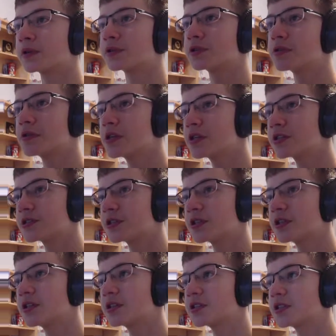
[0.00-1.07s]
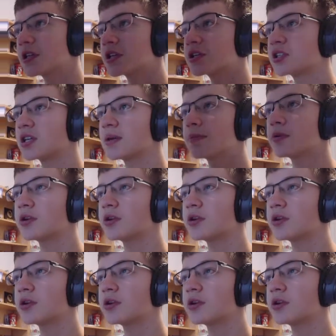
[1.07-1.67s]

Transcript: So this is test chamber